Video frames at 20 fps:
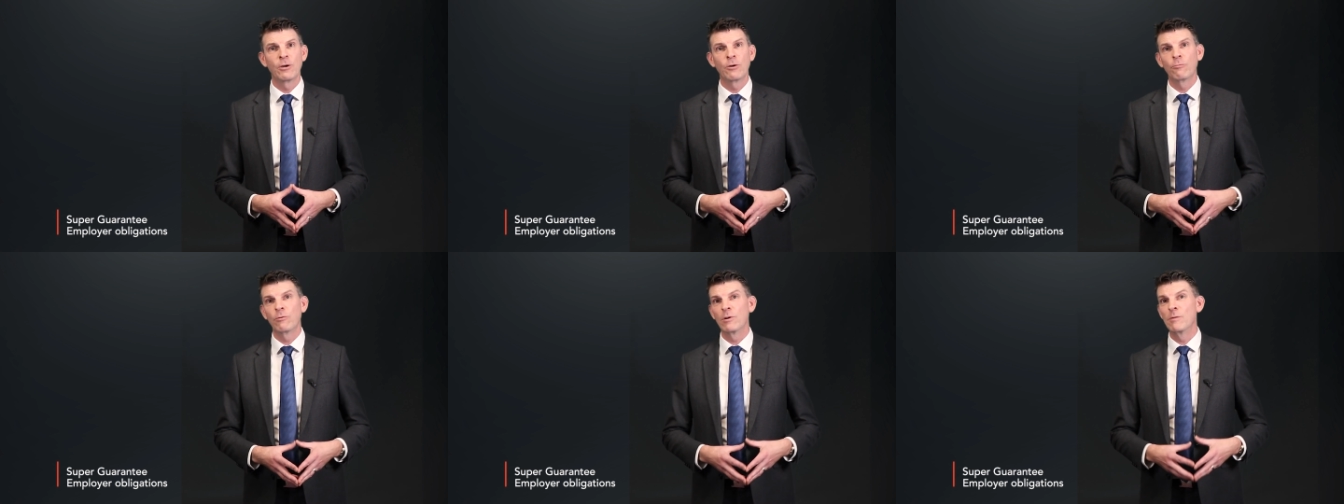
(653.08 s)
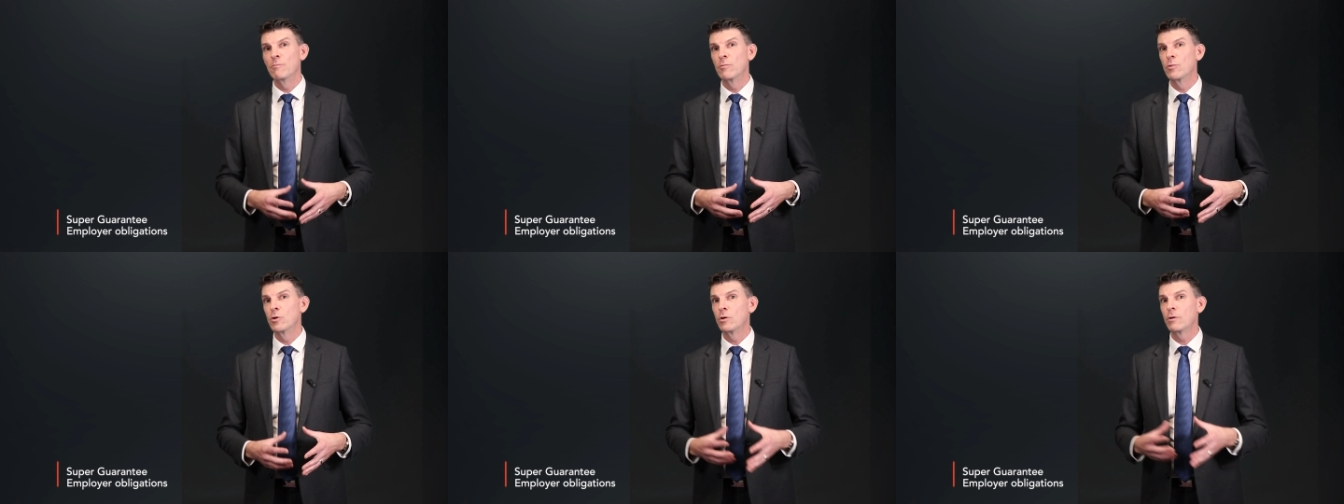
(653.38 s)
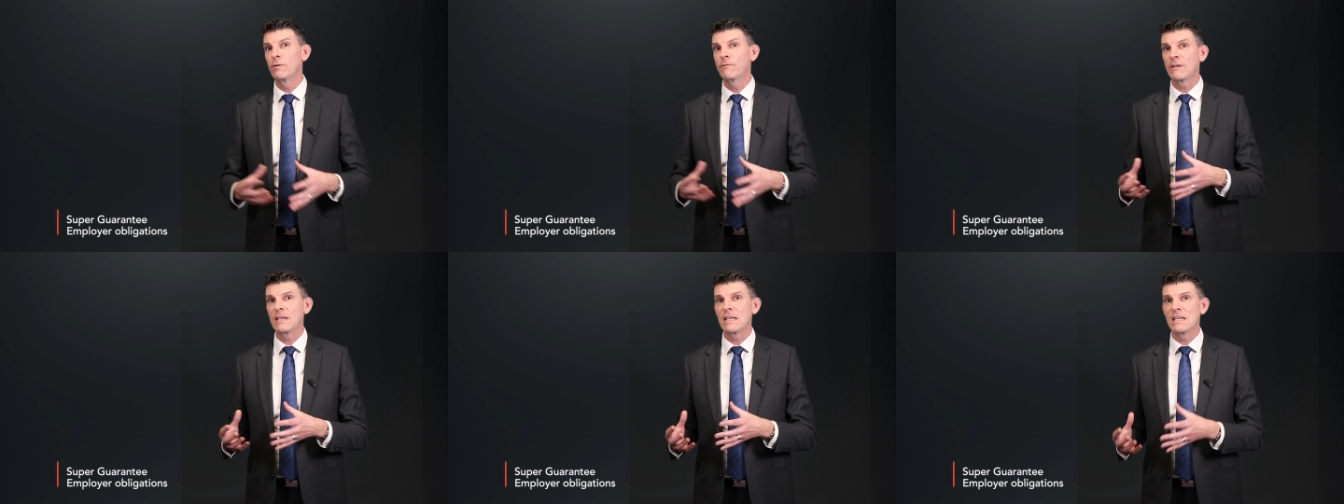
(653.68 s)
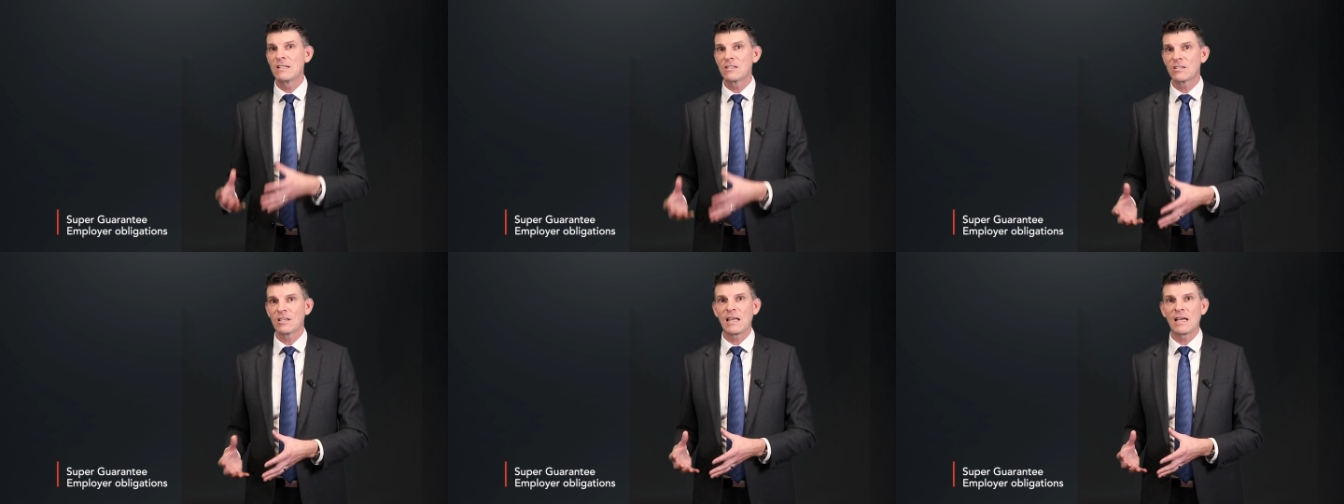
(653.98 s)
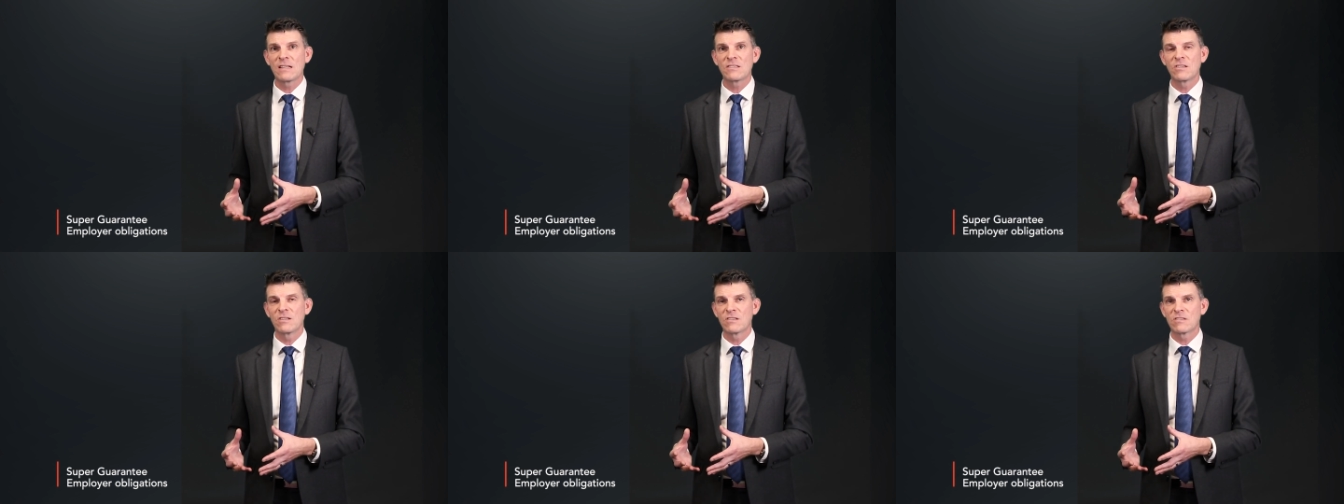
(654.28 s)
We move into
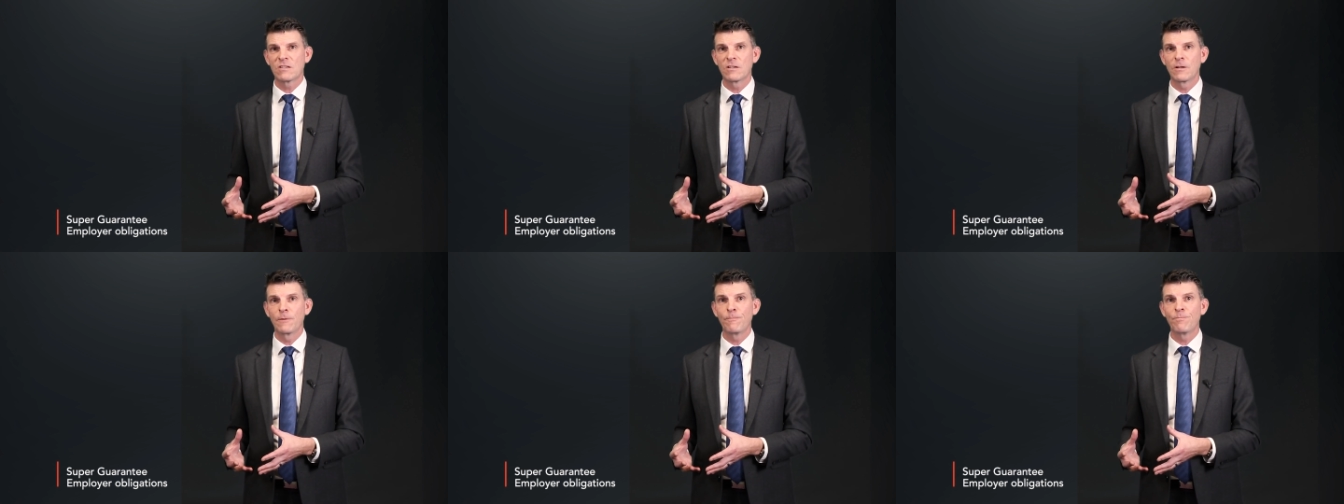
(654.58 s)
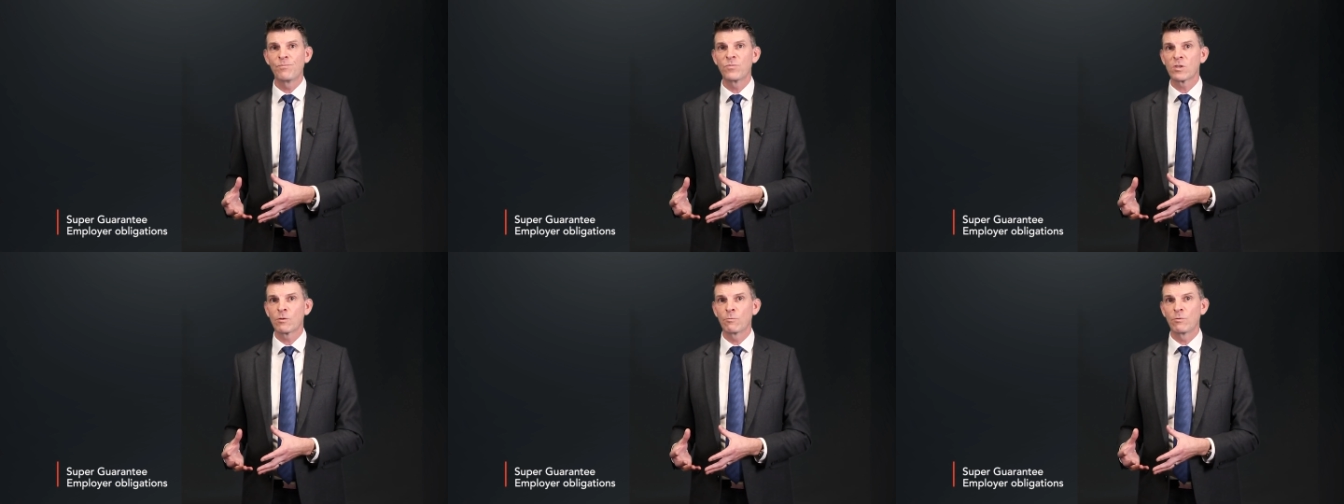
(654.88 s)
that system,